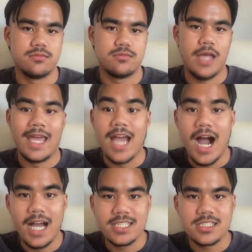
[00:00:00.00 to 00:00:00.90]

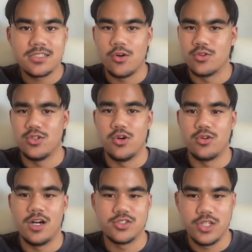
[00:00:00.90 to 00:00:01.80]
.ais, or no
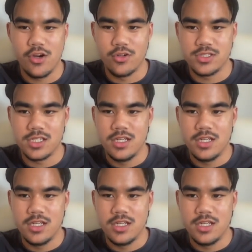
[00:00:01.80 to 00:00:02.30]
country codes.